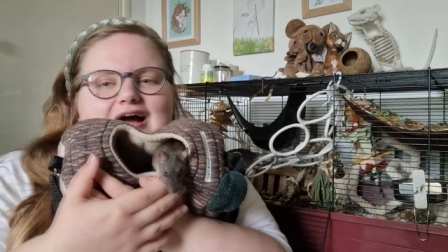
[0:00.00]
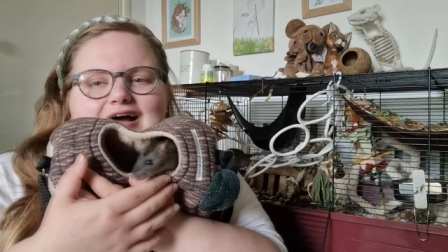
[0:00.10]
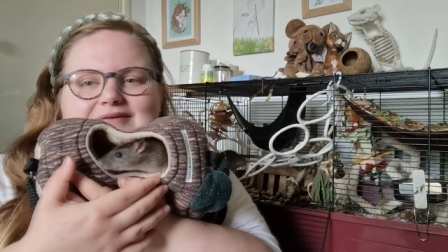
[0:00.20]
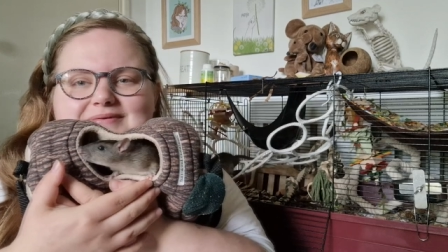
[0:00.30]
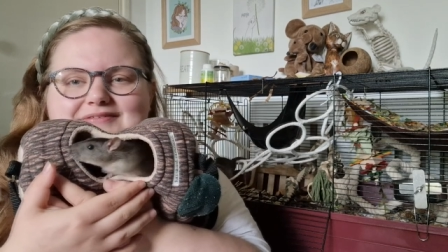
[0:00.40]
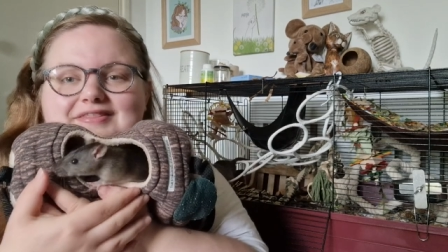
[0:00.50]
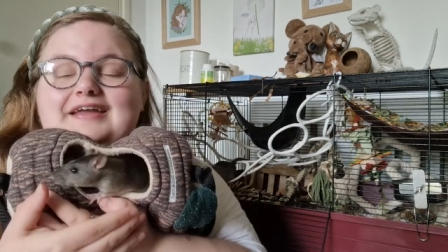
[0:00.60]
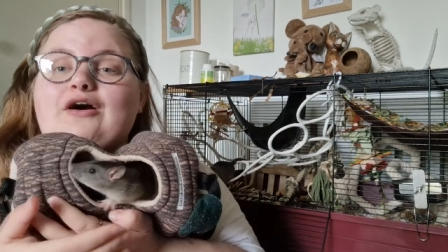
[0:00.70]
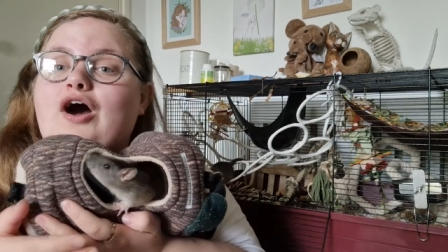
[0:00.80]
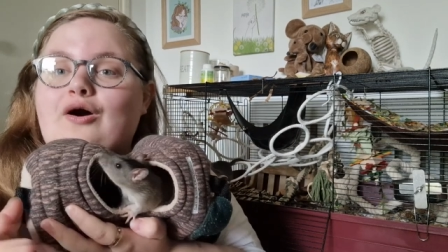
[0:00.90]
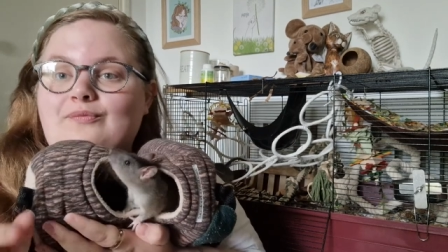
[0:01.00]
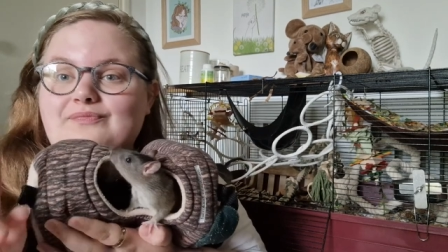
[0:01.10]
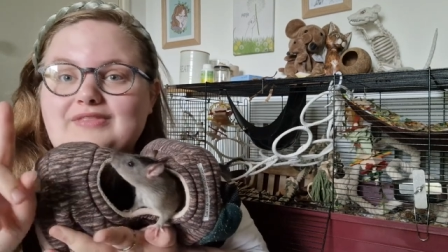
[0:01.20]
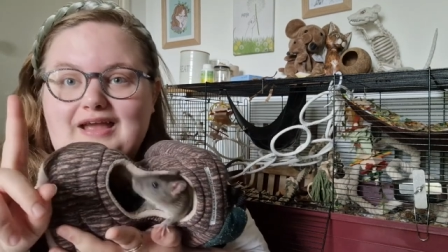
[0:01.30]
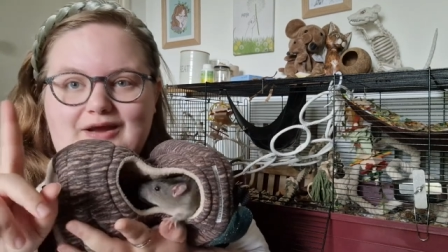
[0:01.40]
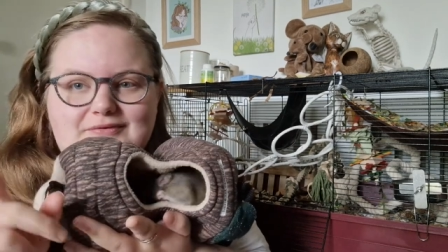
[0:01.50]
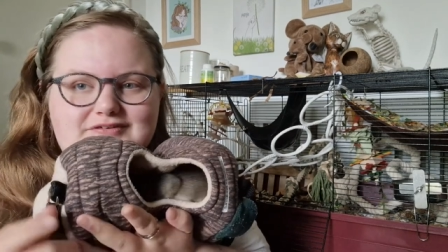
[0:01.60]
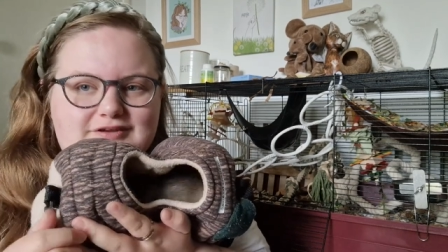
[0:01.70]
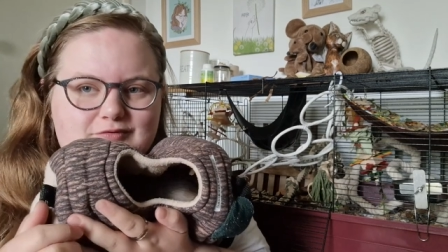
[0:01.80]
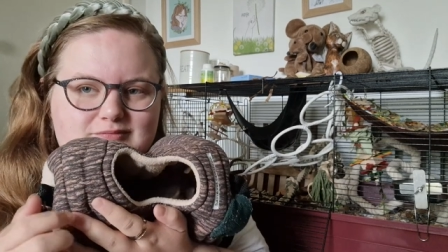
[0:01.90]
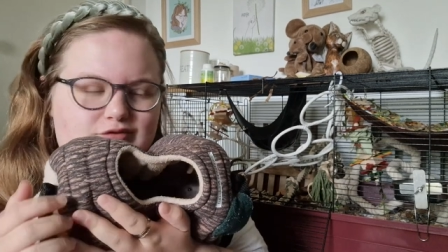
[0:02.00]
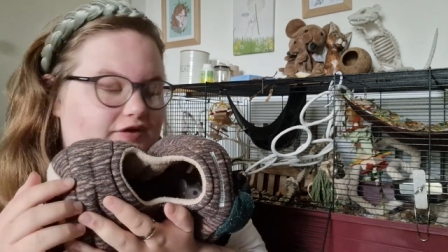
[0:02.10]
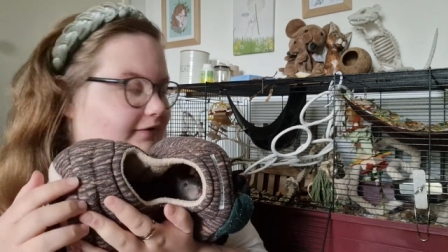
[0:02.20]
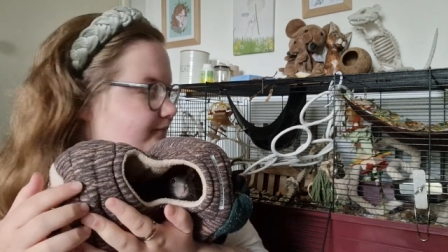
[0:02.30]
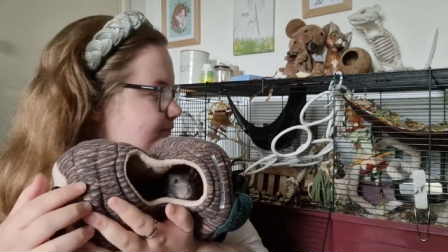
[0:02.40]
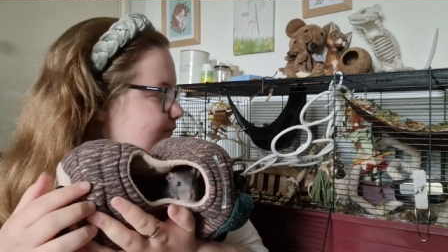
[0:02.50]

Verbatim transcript: um, everything. Oh, I will say one more thing.